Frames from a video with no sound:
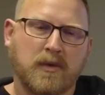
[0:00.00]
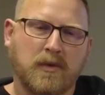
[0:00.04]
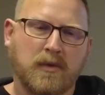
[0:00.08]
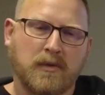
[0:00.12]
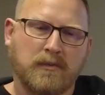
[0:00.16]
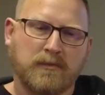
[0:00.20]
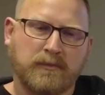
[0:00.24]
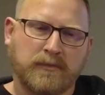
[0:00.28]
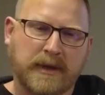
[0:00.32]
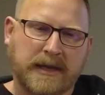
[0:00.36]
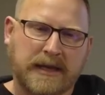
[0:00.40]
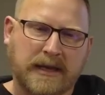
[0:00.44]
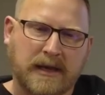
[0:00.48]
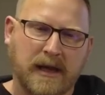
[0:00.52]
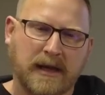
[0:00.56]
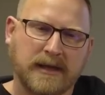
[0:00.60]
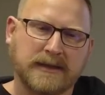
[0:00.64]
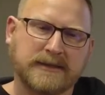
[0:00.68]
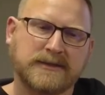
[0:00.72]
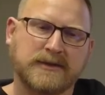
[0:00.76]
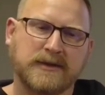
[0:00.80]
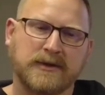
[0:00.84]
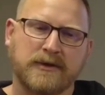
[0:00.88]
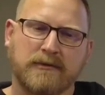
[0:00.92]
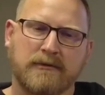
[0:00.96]

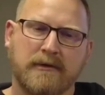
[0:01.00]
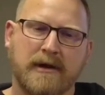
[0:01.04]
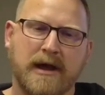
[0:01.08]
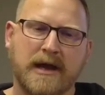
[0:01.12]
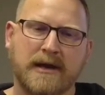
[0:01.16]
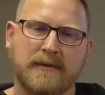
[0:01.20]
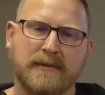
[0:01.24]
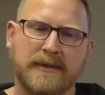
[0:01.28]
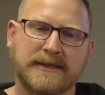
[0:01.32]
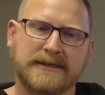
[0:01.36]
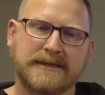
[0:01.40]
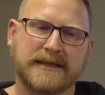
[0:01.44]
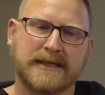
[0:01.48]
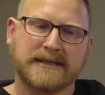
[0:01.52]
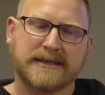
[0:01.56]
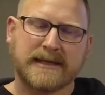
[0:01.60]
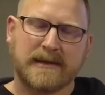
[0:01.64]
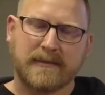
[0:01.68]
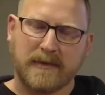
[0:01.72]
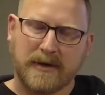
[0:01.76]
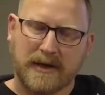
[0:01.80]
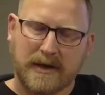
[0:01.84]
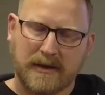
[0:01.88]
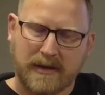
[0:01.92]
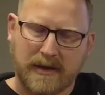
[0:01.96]
because Deuteronomy says,
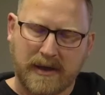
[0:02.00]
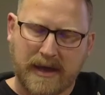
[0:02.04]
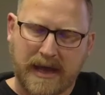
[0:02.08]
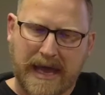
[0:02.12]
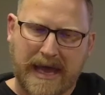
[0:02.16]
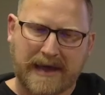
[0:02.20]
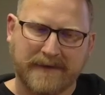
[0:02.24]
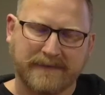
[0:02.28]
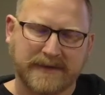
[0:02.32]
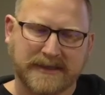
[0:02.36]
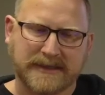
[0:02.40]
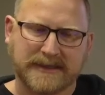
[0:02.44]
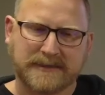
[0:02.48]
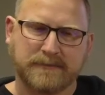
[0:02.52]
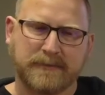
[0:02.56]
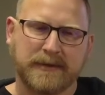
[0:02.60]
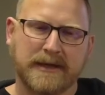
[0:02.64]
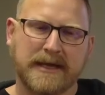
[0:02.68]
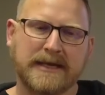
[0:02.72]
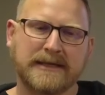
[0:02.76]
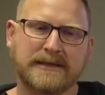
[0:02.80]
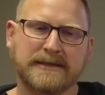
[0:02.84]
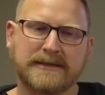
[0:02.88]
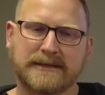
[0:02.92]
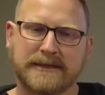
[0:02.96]
I'm going to have this
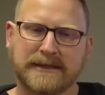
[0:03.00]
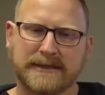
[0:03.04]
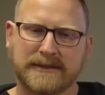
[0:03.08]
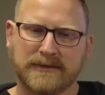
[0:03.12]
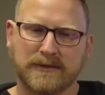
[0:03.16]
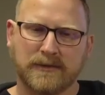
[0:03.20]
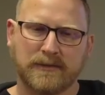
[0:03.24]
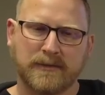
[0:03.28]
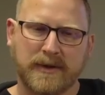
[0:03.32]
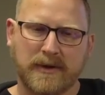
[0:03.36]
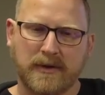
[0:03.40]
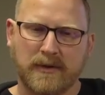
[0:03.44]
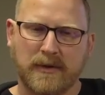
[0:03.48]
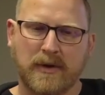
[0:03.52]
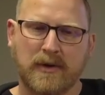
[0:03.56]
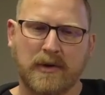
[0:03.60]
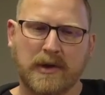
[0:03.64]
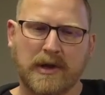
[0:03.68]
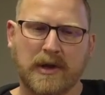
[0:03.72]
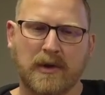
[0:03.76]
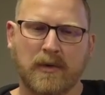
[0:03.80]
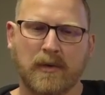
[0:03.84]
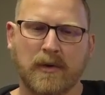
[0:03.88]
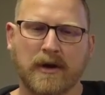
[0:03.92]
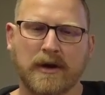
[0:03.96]
place, this will be
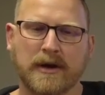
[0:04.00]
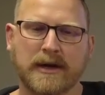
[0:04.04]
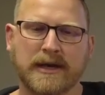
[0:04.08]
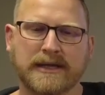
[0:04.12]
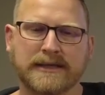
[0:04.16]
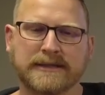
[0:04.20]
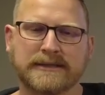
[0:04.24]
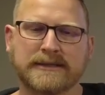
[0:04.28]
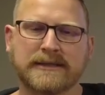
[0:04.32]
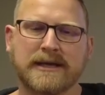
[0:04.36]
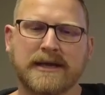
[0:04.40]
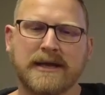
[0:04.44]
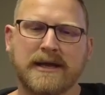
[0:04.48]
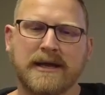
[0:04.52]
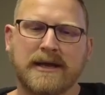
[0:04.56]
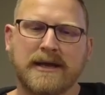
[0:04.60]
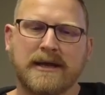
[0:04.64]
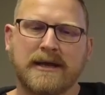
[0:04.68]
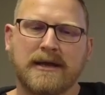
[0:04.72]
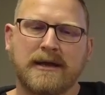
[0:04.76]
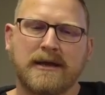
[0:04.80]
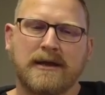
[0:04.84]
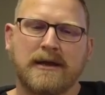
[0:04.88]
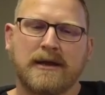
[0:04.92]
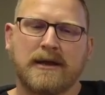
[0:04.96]
where it is.
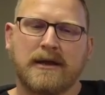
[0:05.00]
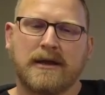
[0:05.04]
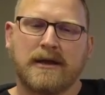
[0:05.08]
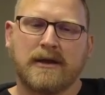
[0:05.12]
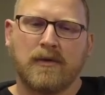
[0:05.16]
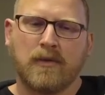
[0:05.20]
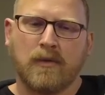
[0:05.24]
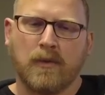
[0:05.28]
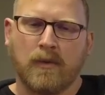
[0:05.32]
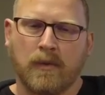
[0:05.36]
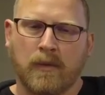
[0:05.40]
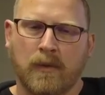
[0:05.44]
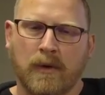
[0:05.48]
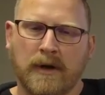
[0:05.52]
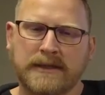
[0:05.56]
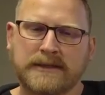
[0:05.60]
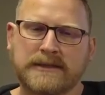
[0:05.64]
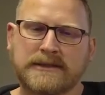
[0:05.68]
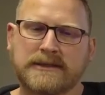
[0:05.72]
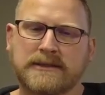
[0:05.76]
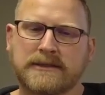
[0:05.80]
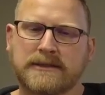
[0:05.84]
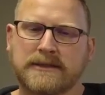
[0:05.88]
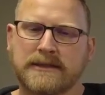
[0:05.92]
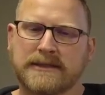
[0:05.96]

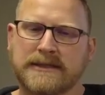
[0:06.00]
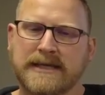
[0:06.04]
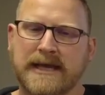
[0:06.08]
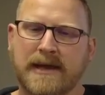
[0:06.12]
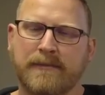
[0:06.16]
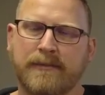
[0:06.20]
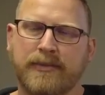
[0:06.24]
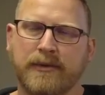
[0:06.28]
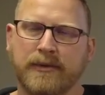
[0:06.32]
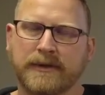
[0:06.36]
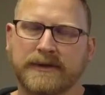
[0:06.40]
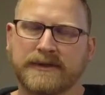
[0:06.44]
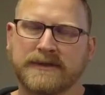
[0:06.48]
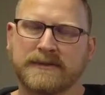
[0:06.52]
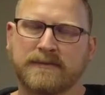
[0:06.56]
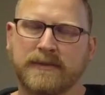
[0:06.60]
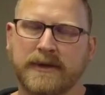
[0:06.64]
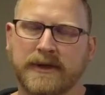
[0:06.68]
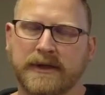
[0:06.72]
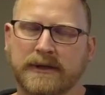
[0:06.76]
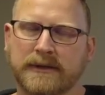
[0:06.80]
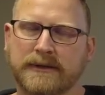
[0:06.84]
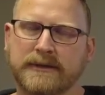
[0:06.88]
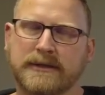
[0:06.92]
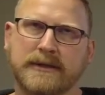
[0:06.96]
Once the temple is
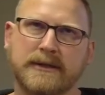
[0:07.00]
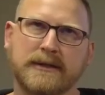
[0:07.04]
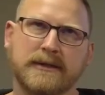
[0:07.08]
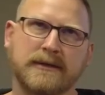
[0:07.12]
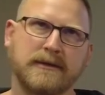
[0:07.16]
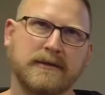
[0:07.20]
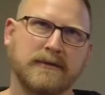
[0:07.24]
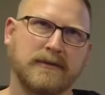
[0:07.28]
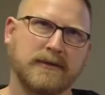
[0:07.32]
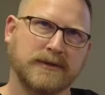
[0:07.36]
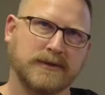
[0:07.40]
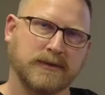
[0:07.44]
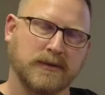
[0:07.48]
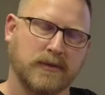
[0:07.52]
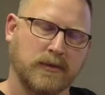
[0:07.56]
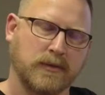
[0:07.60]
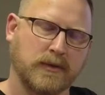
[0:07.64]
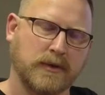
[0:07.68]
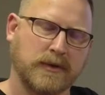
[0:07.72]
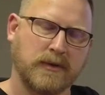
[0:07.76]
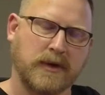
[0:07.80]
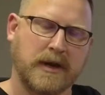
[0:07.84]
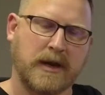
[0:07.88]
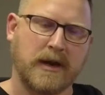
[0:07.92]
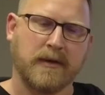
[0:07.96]
built, as we'll
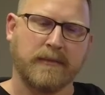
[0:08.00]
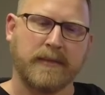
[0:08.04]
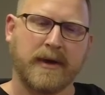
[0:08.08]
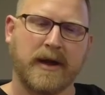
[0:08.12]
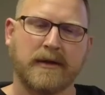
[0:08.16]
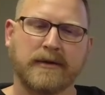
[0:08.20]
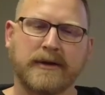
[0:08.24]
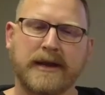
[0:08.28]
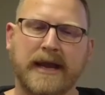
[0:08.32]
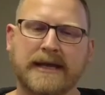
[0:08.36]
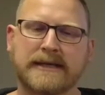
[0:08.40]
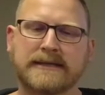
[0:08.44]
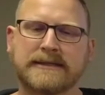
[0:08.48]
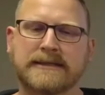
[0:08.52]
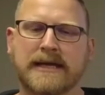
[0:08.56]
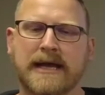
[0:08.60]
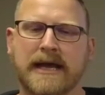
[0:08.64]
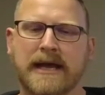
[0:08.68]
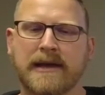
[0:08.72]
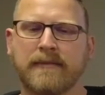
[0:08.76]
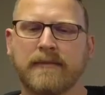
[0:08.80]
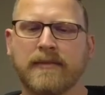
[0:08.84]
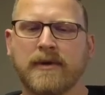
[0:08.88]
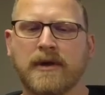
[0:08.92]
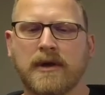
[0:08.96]
hear about next
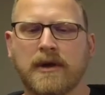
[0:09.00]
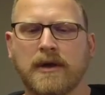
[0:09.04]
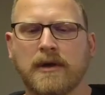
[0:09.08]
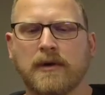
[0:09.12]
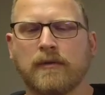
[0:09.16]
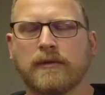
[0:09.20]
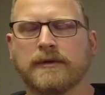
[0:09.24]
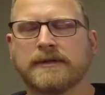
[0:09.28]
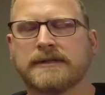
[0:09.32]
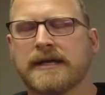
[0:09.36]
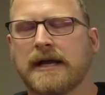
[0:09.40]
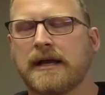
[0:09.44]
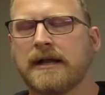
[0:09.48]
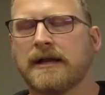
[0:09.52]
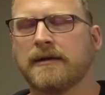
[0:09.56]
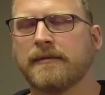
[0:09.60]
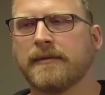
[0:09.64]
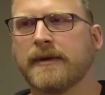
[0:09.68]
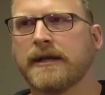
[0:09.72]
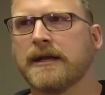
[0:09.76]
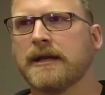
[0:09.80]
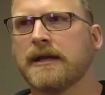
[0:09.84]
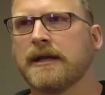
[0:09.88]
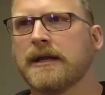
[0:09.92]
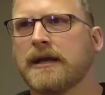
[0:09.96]
time with
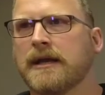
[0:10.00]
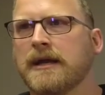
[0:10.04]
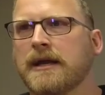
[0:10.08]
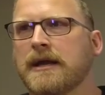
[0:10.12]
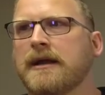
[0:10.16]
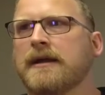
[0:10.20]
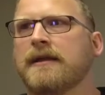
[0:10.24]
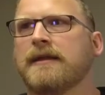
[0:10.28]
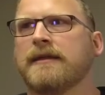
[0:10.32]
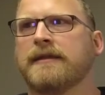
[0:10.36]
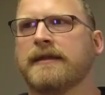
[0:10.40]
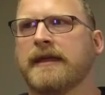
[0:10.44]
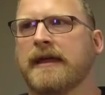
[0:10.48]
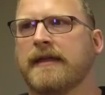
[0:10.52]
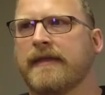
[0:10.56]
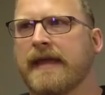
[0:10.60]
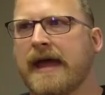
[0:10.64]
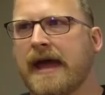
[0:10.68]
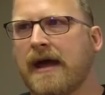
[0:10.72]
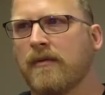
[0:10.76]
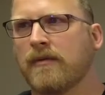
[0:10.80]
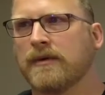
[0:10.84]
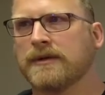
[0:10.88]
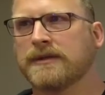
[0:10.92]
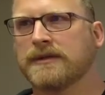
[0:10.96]
Solomon, then
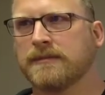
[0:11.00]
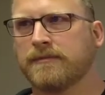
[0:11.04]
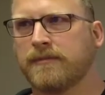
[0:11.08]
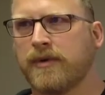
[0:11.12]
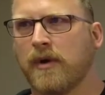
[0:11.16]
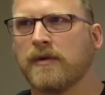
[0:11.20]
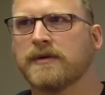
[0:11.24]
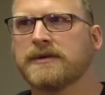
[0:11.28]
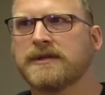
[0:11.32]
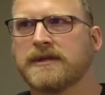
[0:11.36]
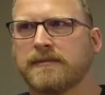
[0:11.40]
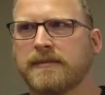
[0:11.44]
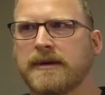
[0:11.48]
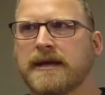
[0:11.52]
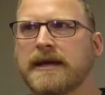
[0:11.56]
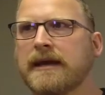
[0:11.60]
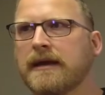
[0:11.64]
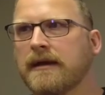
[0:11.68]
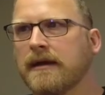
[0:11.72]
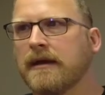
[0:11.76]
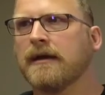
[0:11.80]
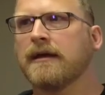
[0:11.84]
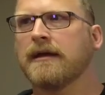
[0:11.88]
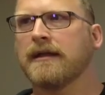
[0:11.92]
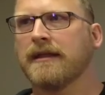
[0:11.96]
that was supposed to
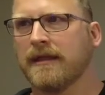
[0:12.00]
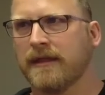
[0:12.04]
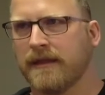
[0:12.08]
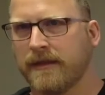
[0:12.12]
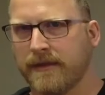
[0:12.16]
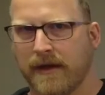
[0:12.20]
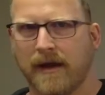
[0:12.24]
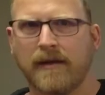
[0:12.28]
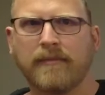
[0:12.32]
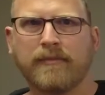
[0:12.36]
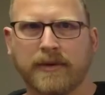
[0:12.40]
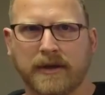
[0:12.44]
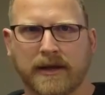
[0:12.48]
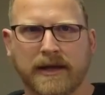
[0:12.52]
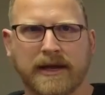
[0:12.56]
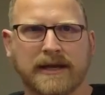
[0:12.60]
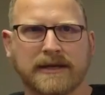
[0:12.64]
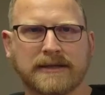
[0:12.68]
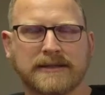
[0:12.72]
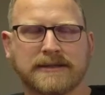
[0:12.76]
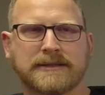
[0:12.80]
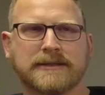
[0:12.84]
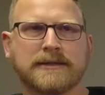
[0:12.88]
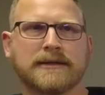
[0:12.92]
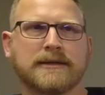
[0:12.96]
be the
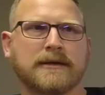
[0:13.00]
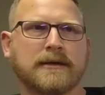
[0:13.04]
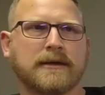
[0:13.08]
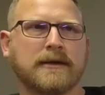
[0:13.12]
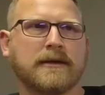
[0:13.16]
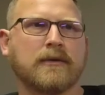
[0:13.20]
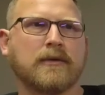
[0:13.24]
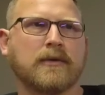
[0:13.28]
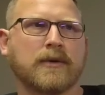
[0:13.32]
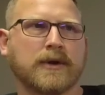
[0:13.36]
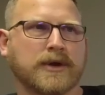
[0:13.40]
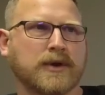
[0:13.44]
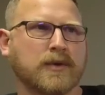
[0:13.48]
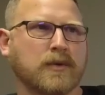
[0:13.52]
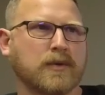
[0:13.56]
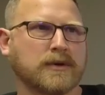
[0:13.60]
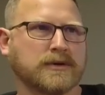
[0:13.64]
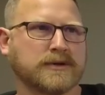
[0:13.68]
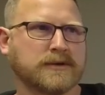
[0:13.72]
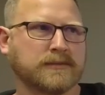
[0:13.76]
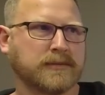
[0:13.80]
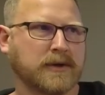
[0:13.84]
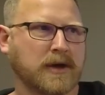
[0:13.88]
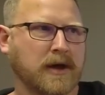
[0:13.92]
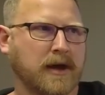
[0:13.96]
place where you
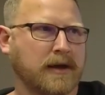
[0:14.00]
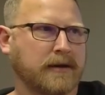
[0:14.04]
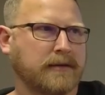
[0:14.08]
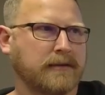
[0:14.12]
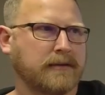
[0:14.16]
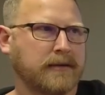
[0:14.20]
worship God.